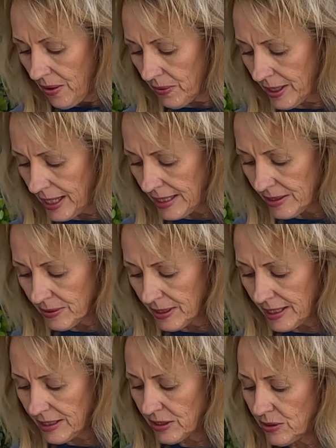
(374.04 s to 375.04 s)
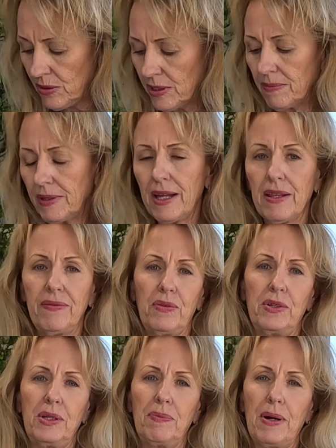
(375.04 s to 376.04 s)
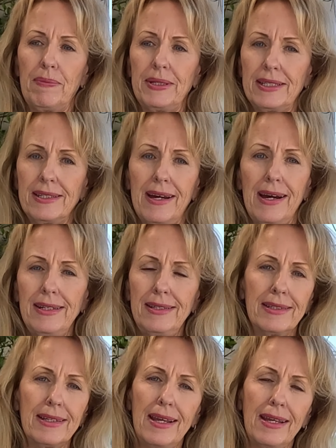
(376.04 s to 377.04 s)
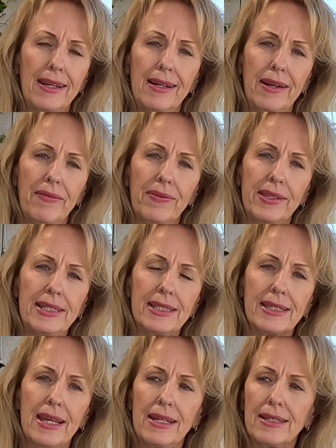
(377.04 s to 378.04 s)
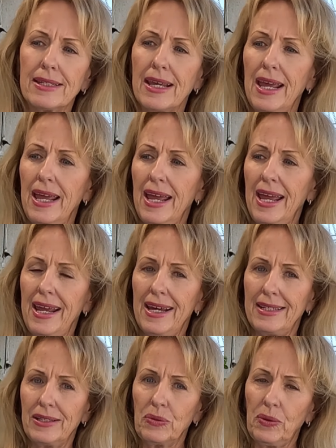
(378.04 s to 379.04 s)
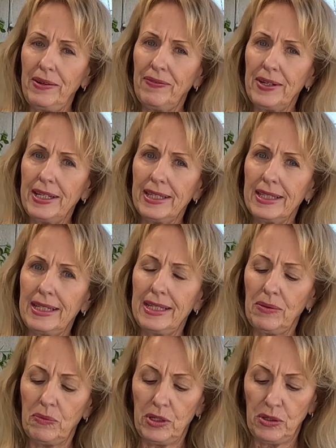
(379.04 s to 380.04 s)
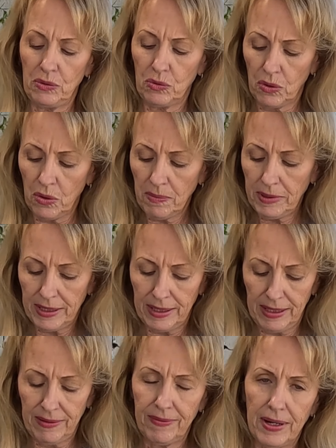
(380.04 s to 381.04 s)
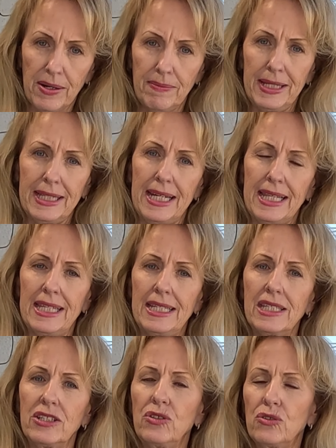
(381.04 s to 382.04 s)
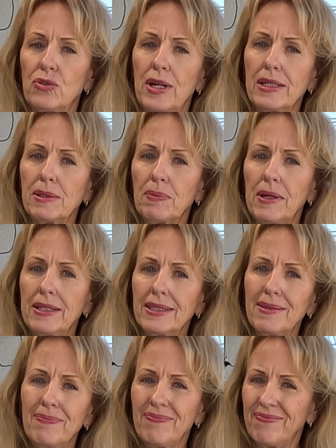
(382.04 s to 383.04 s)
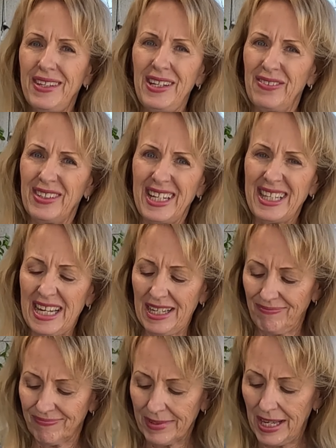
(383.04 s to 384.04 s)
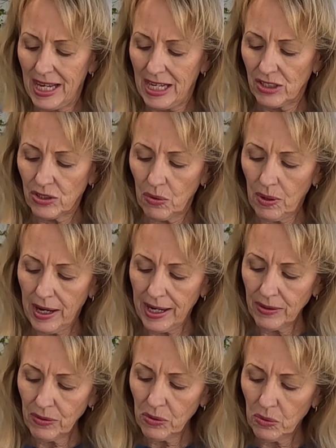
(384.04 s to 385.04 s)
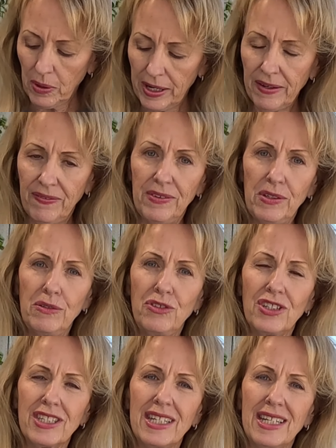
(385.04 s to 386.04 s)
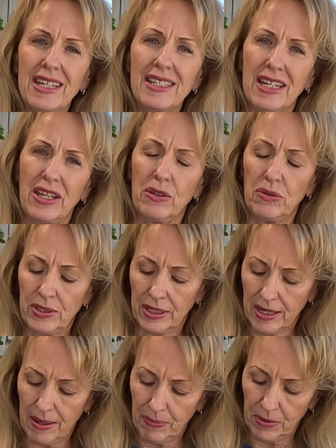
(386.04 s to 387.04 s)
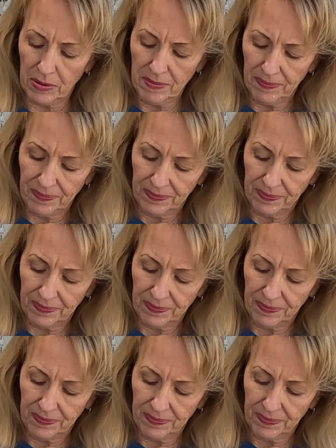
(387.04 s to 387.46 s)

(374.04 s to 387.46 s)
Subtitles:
Okay, so let's do some California poppies. Now, I just can't get enough of these things. And quite frankly, when you grow them in an environment like this and you transplant them, they don't like that. So I grow quite a few just in case I lose a couple.